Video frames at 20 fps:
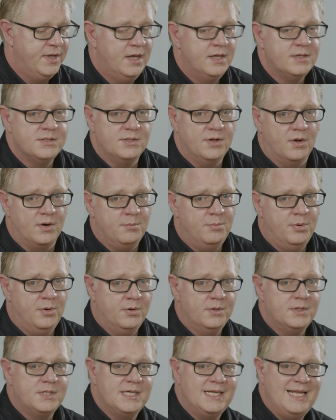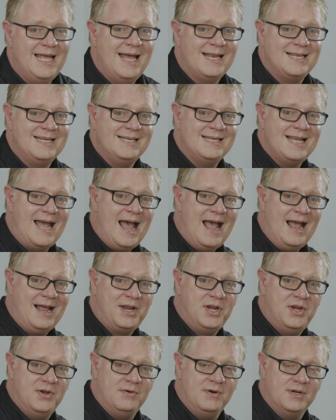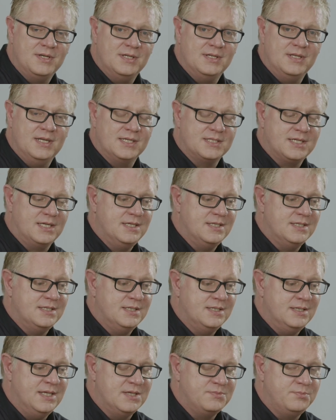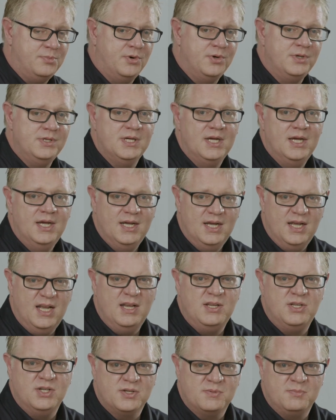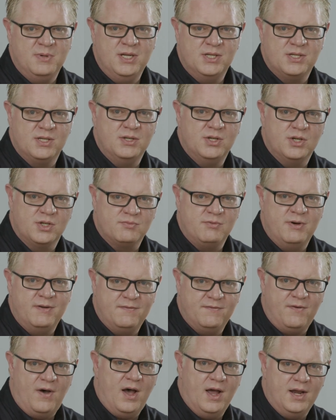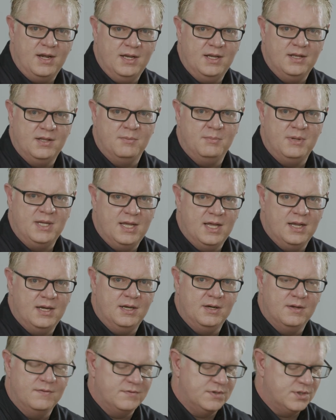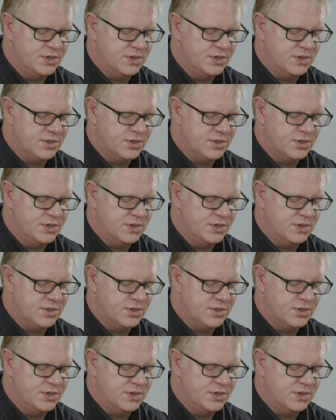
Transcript: It's not important to get it accurate at this point. It just means that just refining the beginning of the